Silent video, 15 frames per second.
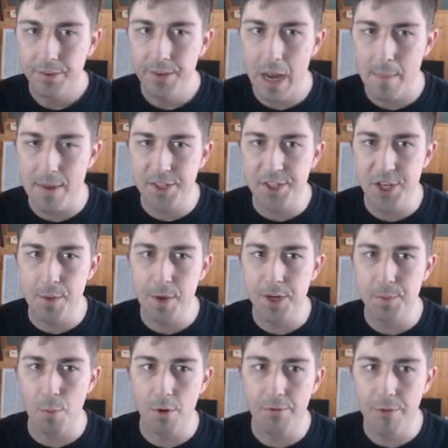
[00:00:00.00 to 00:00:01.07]
I missed too
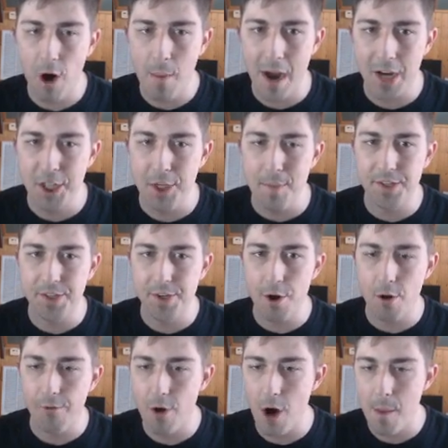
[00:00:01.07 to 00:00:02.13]
much more farm. I actually missed
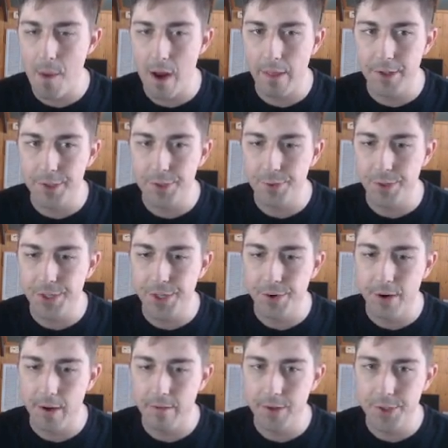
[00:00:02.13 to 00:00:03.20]
no farm out of this
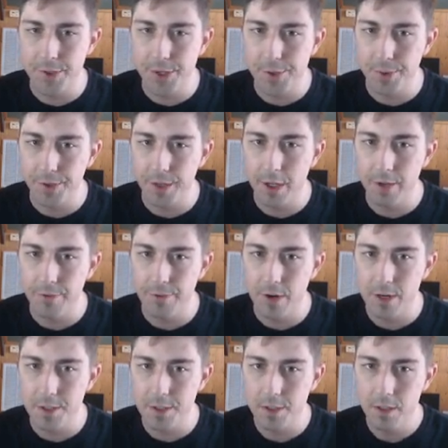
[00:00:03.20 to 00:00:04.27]
whatsoever, so it's really good for
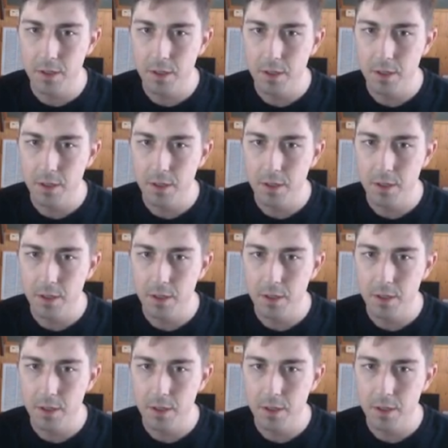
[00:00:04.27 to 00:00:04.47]
us.